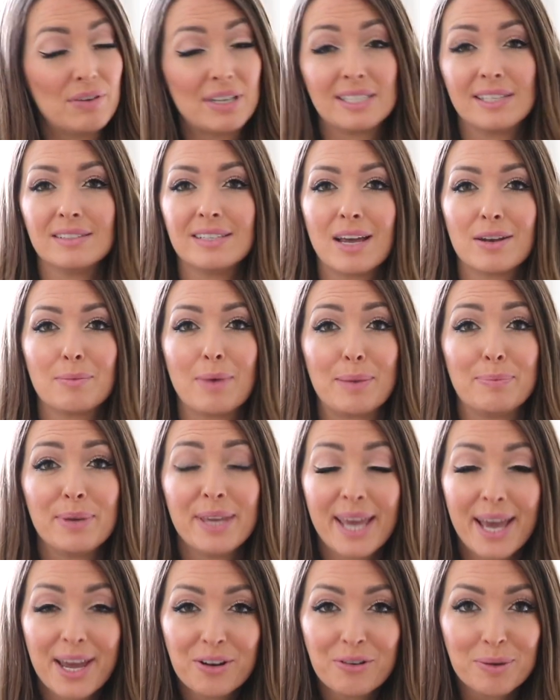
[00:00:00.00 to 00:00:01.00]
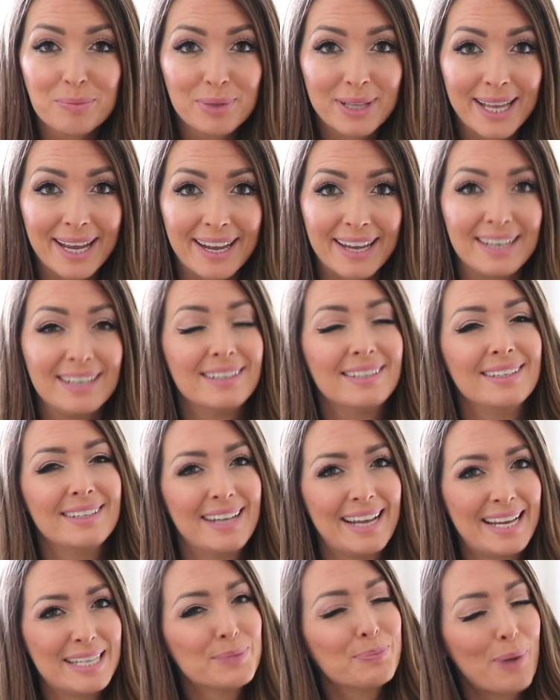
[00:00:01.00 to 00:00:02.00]
I sit down at my piano and play it,
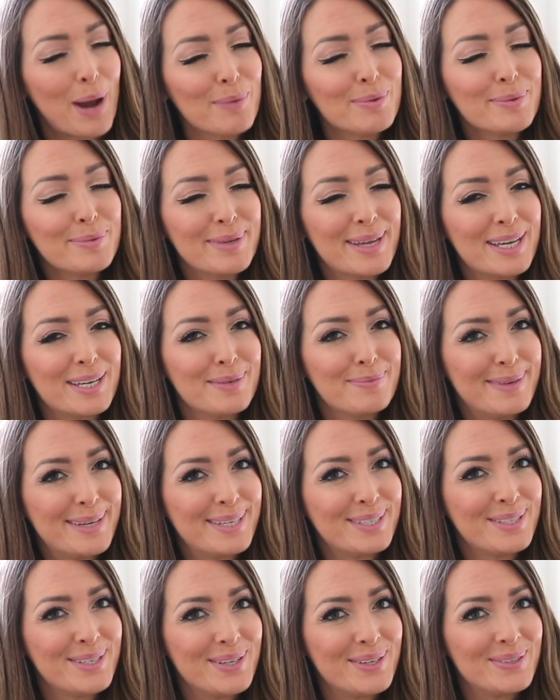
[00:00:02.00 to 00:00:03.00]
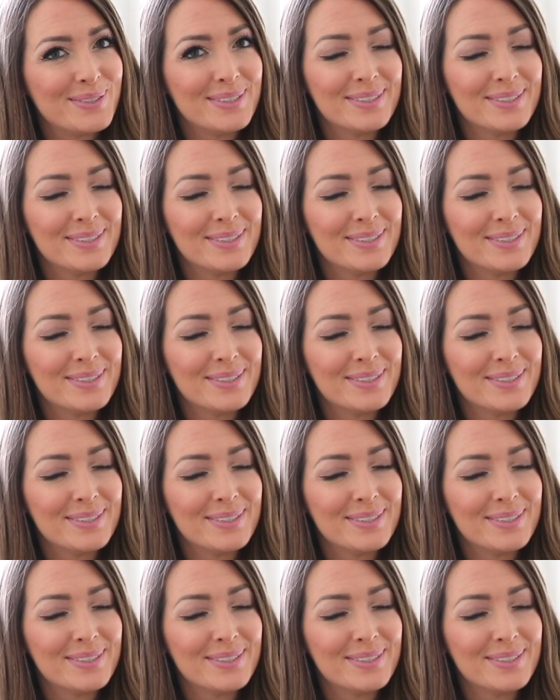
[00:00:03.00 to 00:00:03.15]
it's probably going to be in tune.